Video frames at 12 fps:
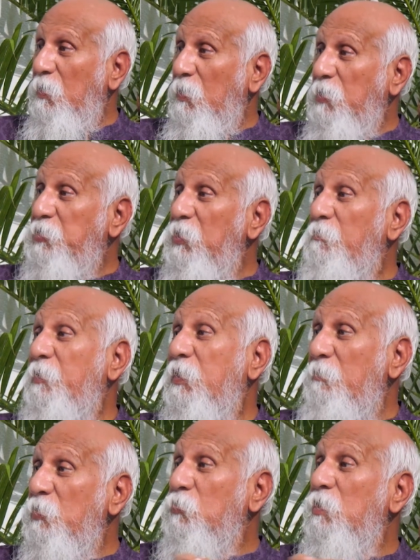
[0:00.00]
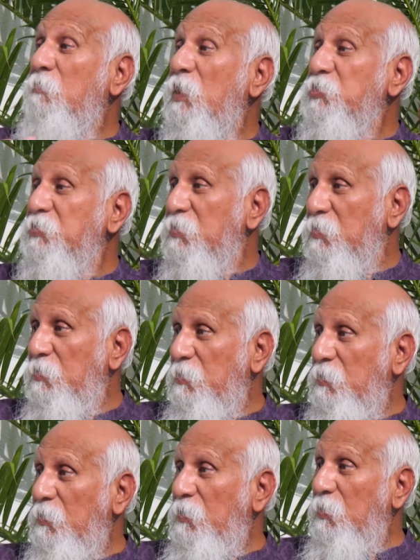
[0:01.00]
And she became a sewing master
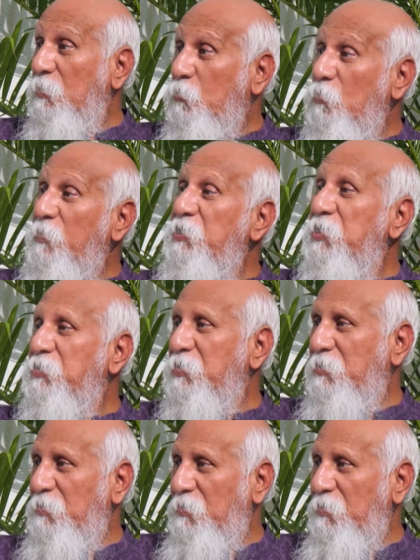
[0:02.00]
through meditation.